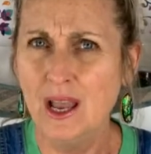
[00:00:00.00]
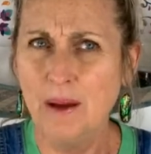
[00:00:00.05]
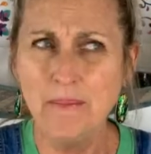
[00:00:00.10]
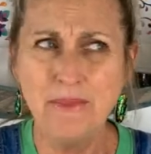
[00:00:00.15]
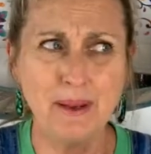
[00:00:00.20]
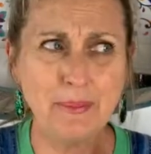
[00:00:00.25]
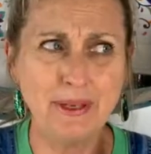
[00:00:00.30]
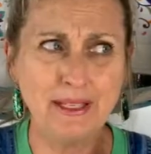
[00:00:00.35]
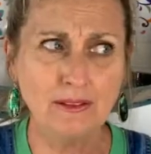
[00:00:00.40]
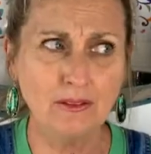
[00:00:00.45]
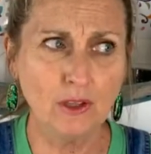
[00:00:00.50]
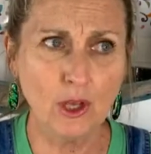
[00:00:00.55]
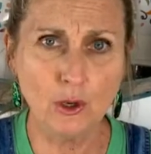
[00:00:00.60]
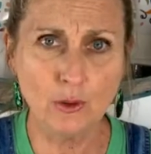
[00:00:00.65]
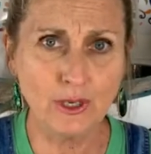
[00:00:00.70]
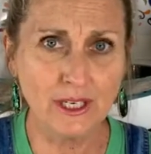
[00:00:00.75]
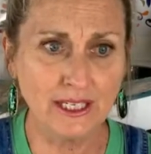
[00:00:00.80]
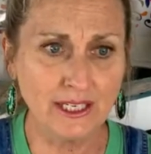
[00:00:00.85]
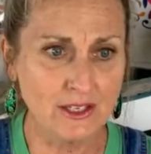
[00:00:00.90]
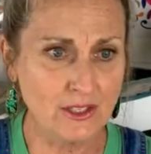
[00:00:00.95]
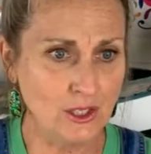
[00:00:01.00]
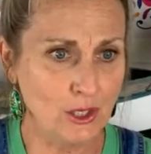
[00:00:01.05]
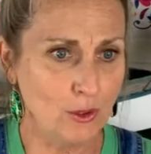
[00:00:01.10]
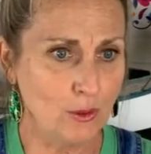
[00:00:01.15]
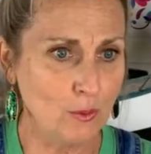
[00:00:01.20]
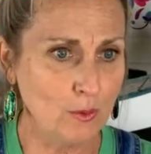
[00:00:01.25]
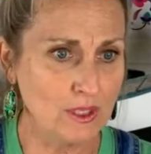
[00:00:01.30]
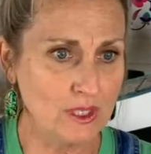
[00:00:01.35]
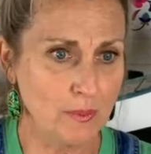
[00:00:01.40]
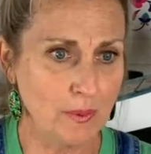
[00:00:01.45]
maybe Logan is
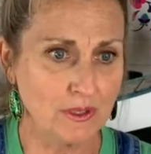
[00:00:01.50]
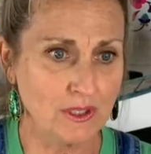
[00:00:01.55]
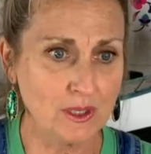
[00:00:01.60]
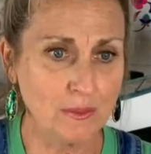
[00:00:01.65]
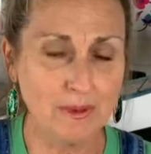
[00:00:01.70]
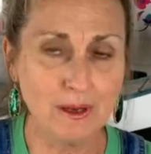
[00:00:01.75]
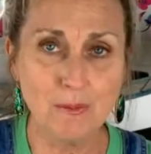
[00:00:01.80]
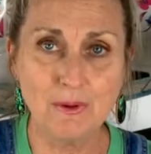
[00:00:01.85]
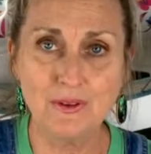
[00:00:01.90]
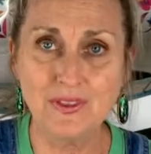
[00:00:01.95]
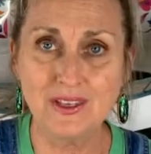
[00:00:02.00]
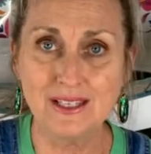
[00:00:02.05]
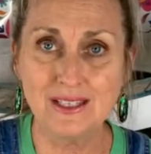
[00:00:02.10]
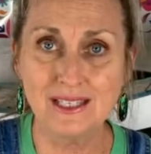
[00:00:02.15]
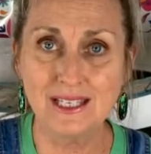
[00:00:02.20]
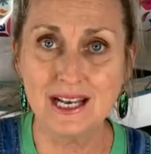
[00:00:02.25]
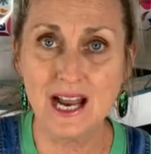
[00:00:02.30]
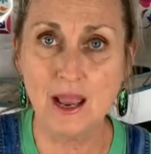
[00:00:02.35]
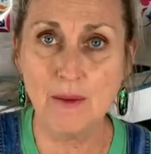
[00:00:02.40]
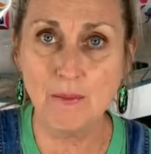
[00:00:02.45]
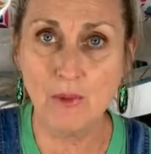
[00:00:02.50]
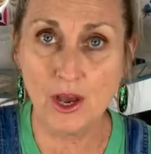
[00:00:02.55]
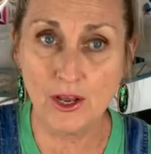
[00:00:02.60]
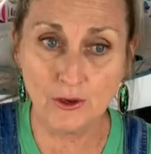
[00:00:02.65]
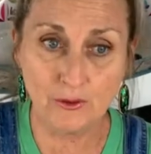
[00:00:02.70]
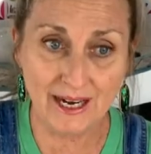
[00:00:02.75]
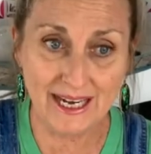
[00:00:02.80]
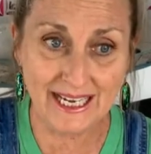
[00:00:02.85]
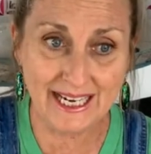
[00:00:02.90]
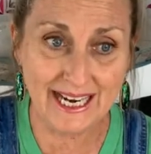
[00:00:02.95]
who was supposed to be with us tonight,
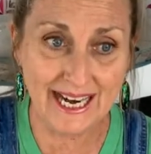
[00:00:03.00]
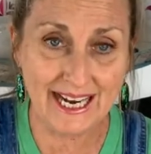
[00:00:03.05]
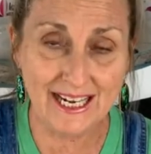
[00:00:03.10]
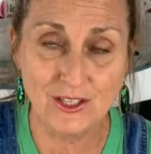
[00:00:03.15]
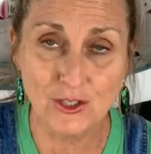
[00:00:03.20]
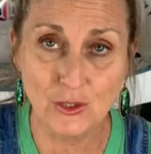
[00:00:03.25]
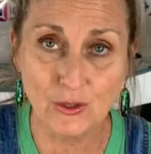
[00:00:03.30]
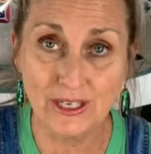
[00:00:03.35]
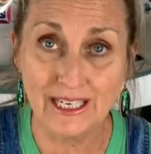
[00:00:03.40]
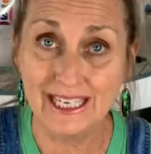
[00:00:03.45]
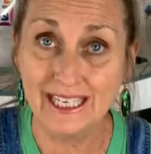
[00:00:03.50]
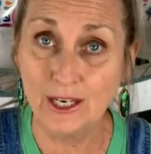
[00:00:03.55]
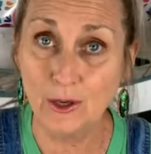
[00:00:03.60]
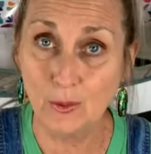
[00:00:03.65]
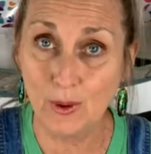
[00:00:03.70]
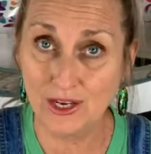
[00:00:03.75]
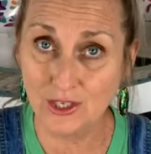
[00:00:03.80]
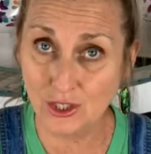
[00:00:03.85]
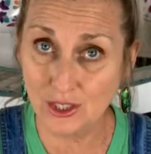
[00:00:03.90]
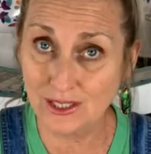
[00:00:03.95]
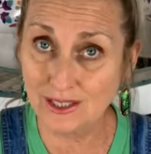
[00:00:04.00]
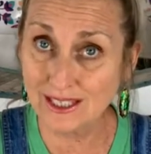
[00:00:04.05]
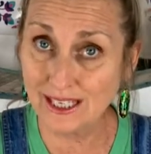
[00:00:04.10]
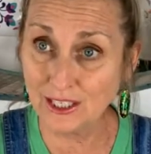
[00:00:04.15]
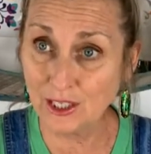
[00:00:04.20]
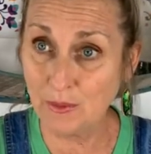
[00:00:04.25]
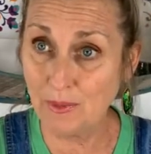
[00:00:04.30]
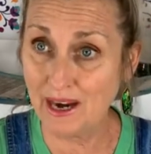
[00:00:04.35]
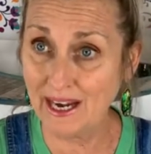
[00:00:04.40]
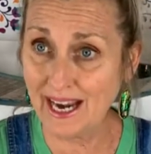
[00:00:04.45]
moderating, answering any questions that
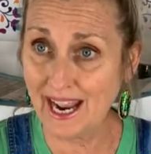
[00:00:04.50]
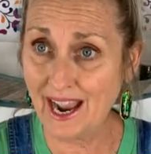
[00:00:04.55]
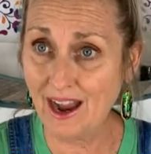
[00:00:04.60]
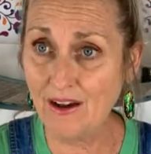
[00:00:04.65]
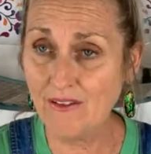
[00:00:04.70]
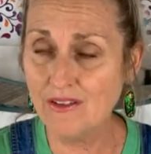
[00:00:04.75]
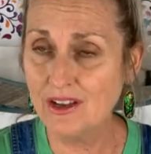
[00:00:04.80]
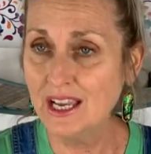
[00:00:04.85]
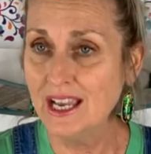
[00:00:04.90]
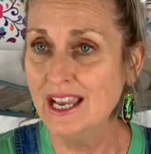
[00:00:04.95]
you might have.